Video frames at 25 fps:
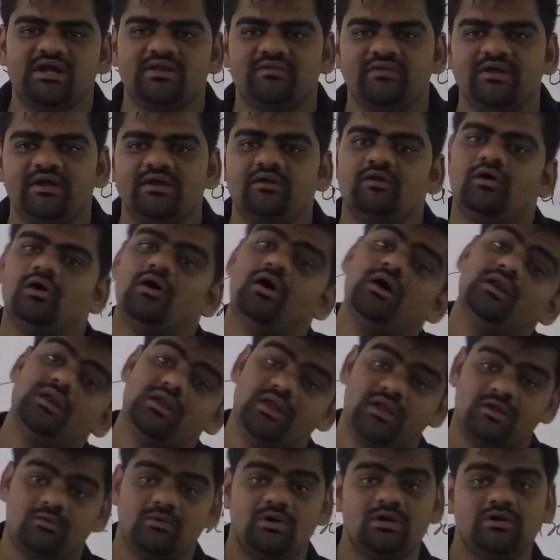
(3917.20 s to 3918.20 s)
than or
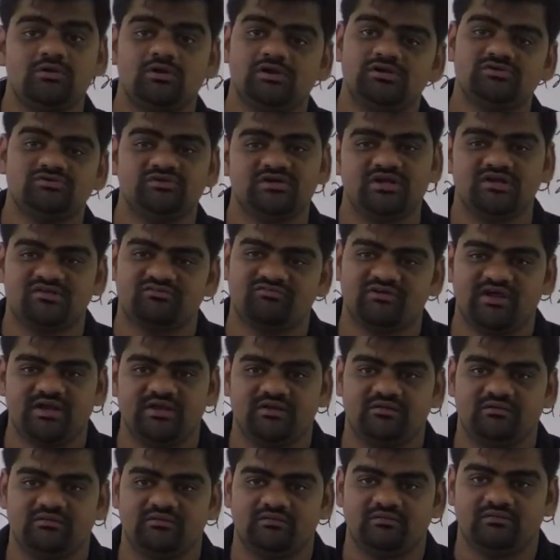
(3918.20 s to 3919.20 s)
equal to also, it is
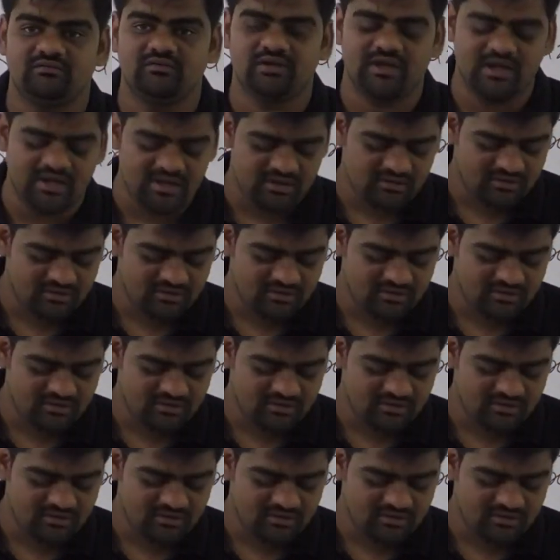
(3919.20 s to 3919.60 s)
fine. right?